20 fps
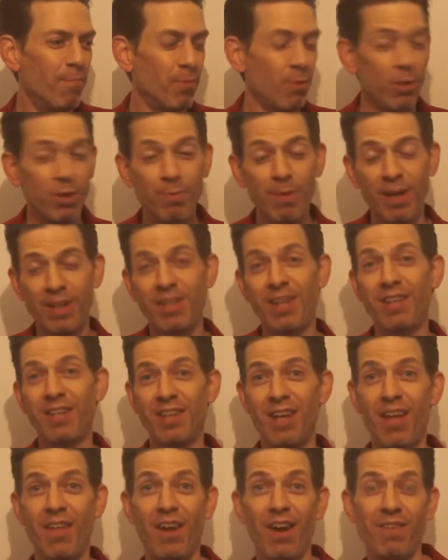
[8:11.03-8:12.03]
which makes sense
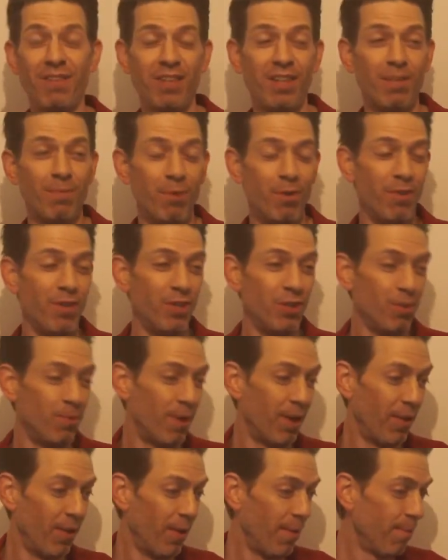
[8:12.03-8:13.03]
now that I've seen the movie too,
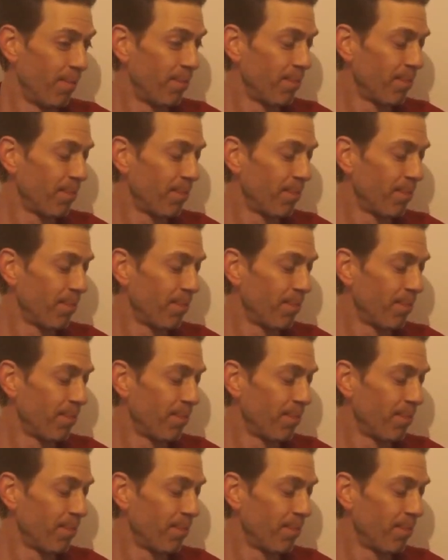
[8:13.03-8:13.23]
by the way.